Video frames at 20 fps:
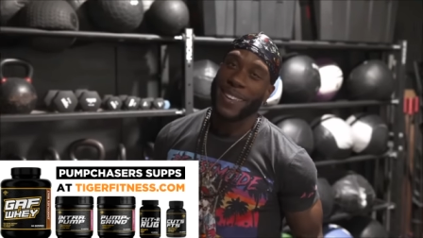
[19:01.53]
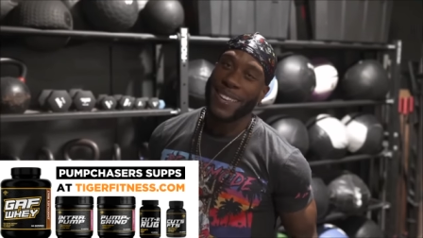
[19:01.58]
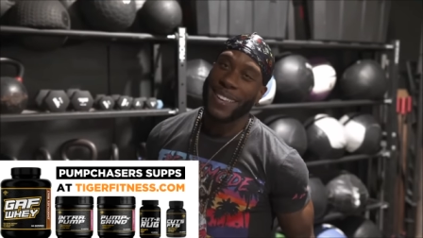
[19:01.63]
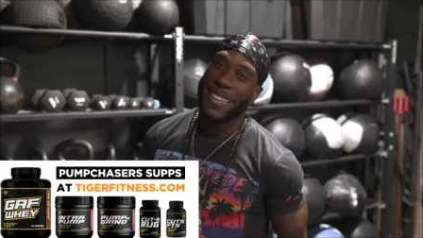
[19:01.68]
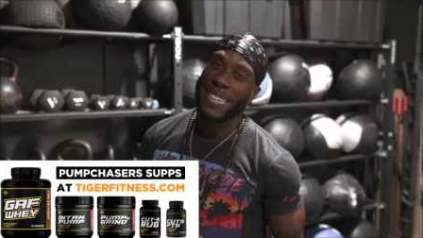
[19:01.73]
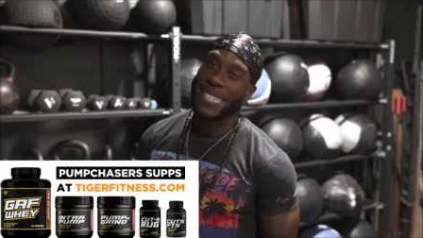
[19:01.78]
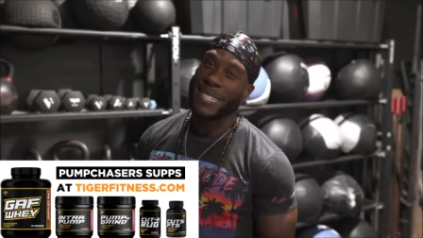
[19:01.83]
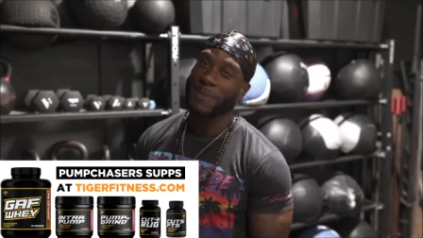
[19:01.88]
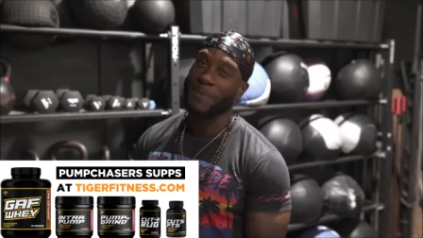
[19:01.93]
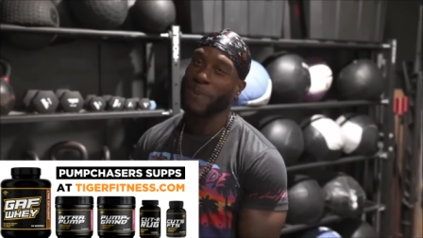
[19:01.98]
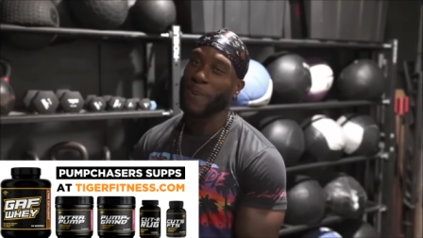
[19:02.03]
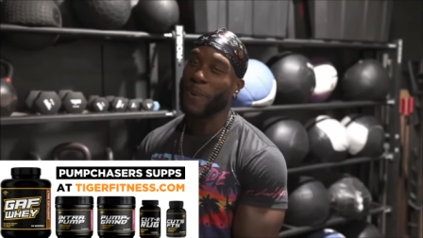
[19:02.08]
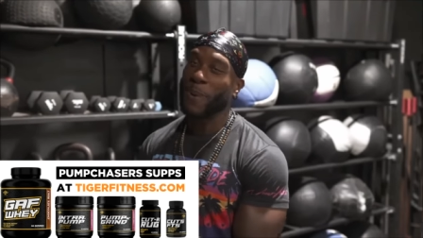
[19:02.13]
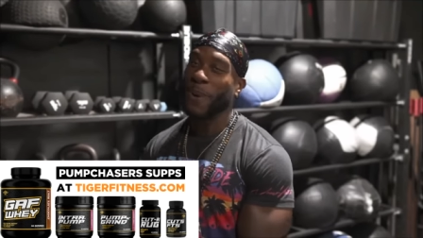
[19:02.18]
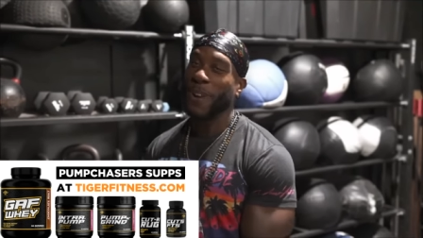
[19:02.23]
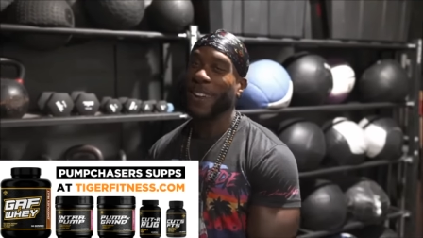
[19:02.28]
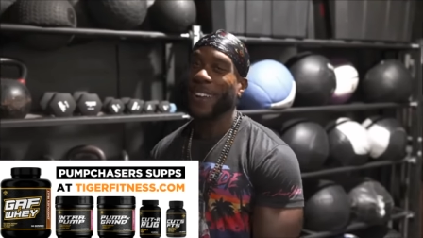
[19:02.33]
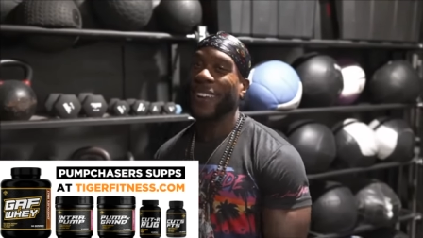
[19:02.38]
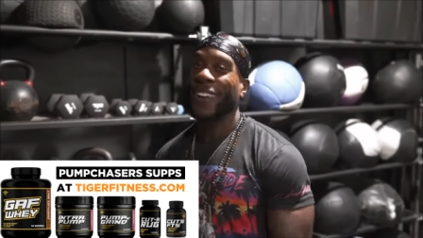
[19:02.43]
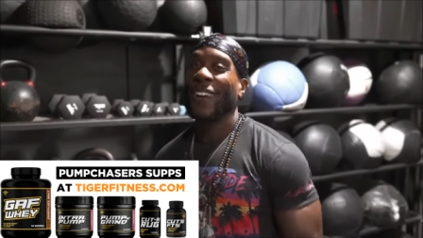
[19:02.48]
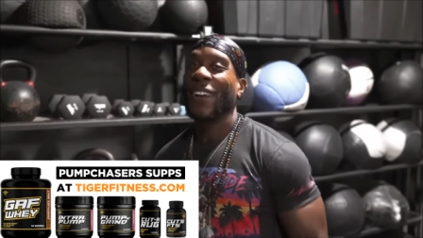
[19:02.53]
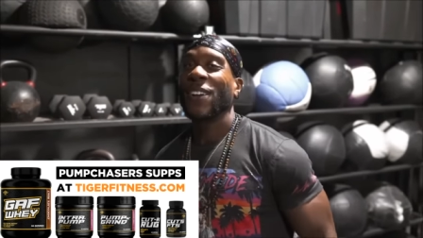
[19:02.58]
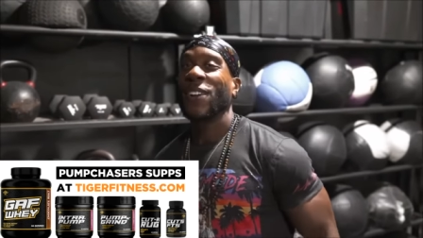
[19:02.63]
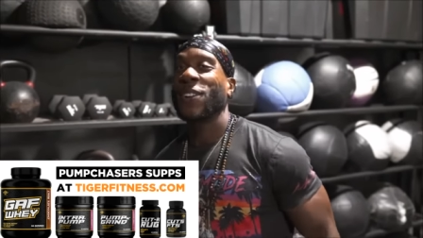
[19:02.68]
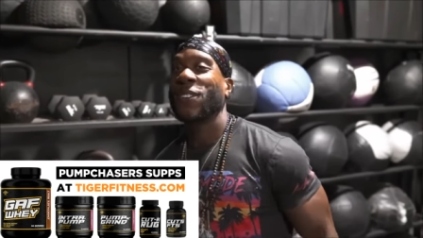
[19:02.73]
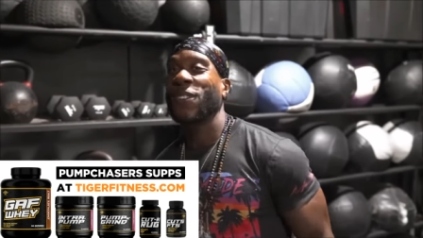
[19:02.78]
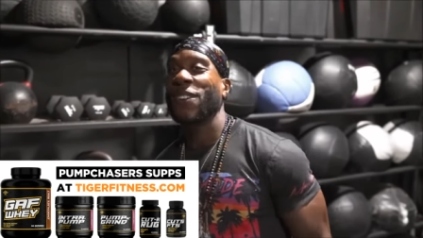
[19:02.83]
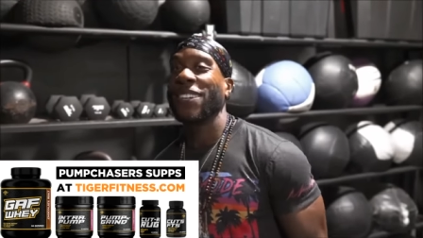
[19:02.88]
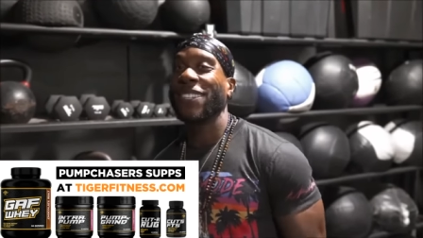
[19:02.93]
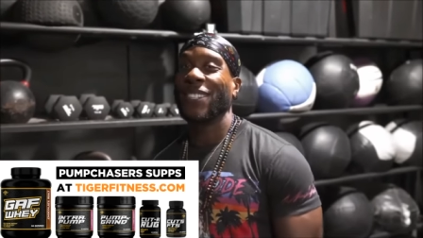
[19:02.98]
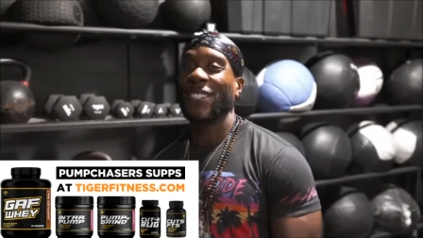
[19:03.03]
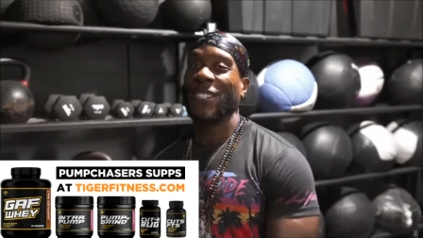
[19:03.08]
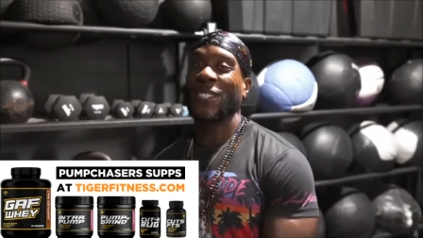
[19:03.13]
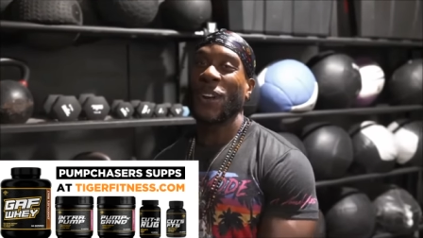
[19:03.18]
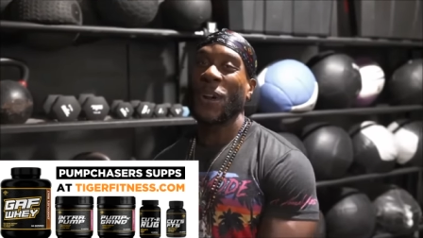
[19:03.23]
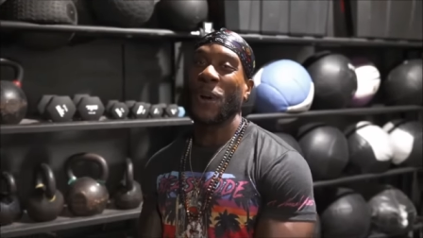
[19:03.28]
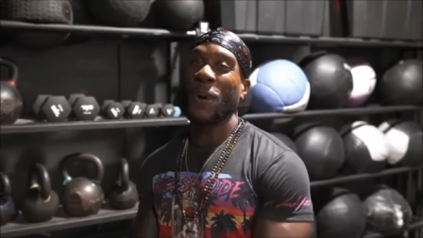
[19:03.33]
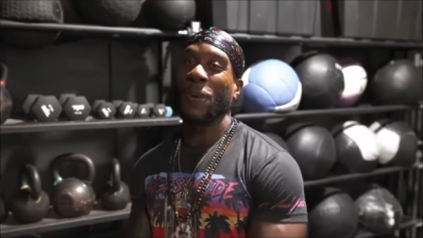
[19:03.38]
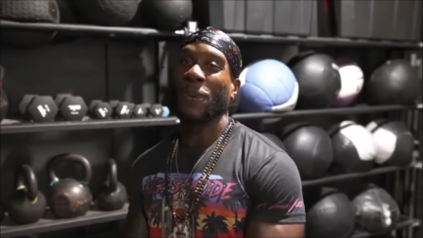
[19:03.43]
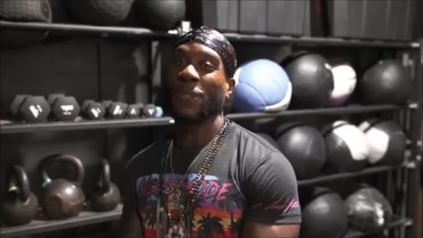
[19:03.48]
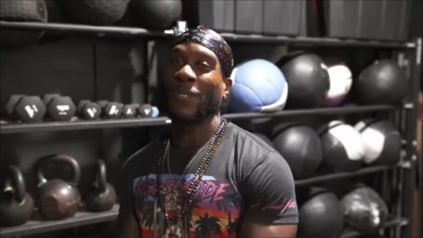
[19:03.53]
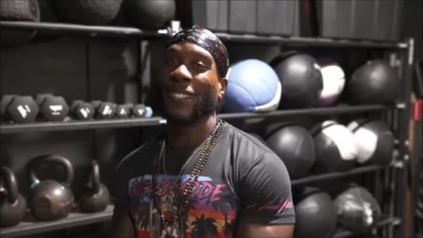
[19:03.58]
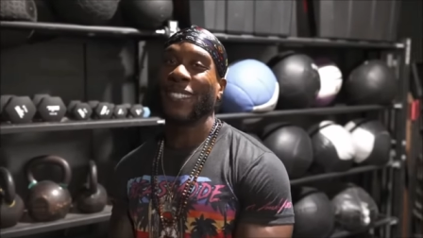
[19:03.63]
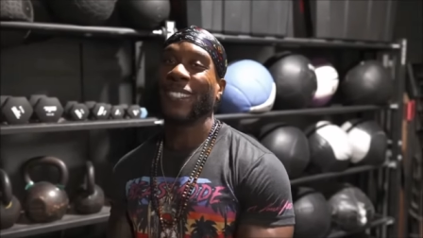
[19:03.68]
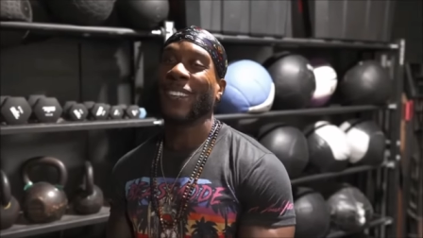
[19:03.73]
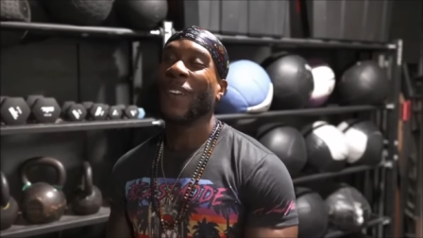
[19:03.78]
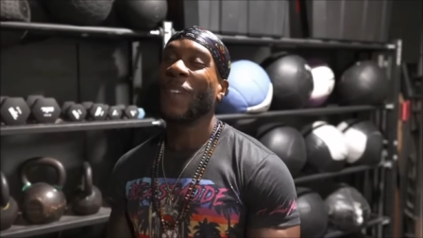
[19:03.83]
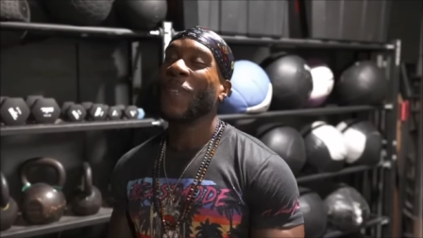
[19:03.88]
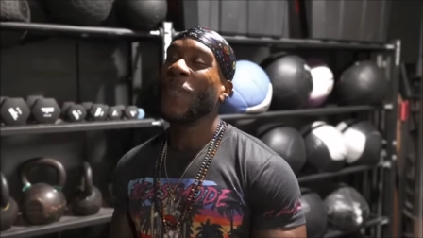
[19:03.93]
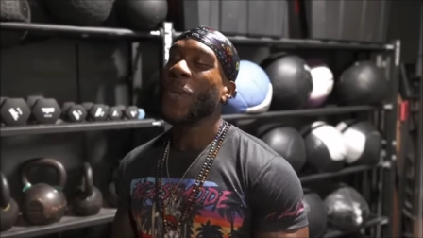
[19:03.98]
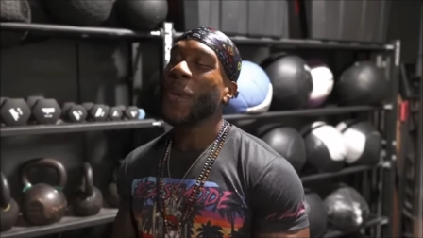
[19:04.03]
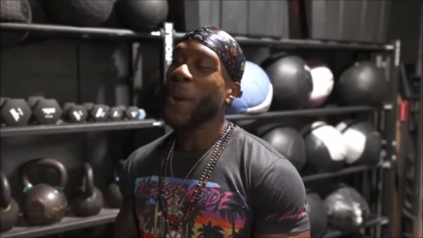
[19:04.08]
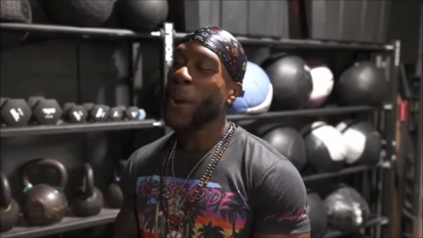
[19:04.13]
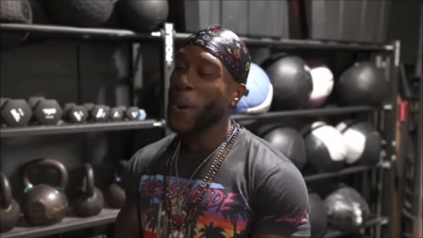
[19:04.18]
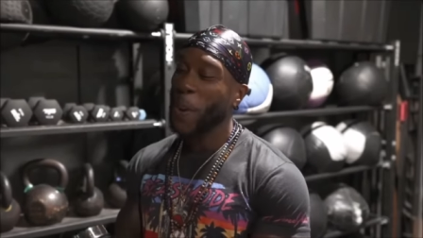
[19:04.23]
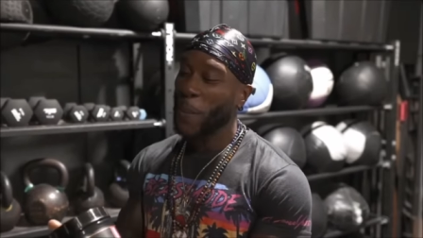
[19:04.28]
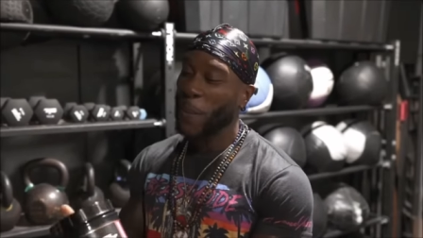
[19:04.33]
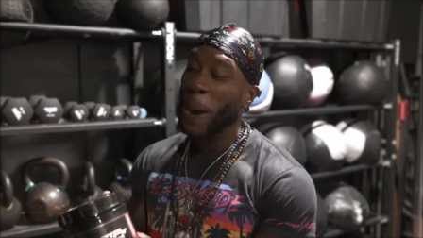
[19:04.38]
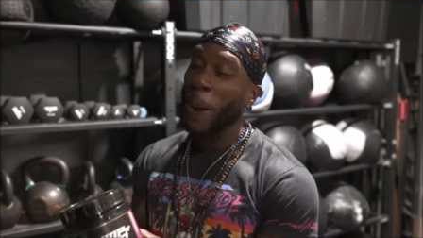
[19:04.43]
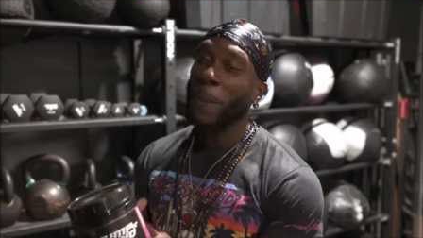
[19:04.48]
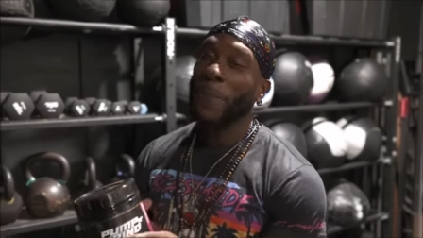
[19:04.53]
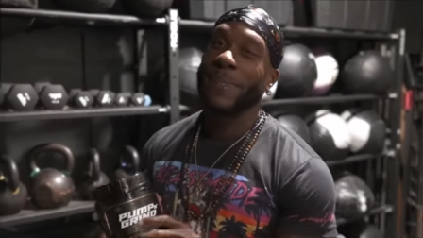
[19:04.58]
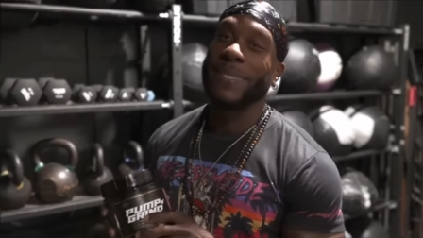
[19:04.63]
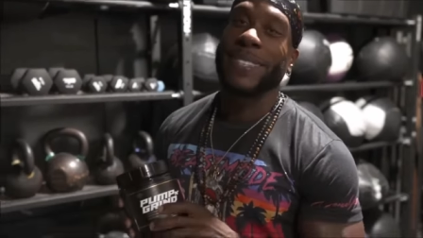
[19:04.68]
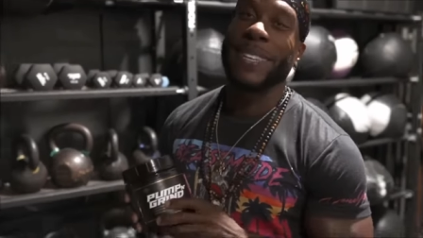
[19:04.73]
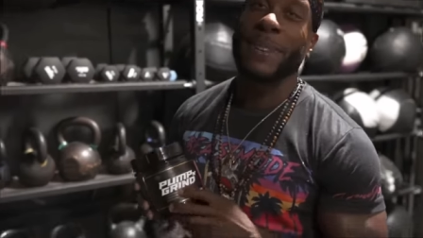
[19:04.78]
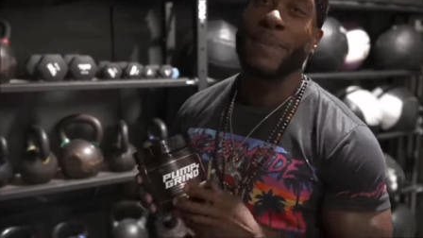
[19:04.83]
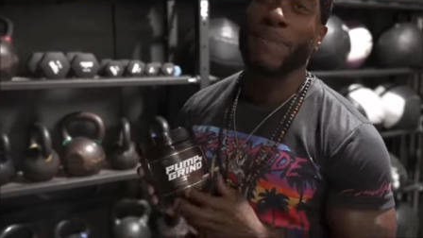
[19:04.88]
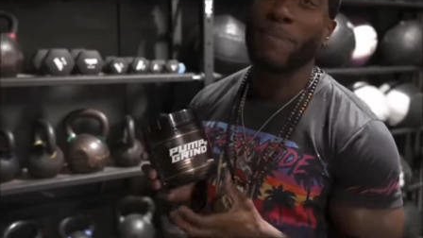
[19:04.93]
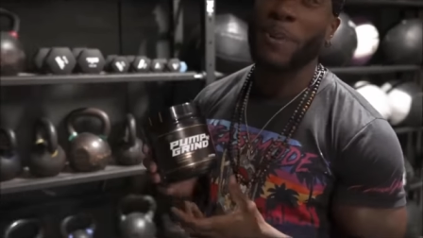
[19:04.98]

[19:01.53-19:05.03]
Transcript: It's your boy, Chris Jones, representing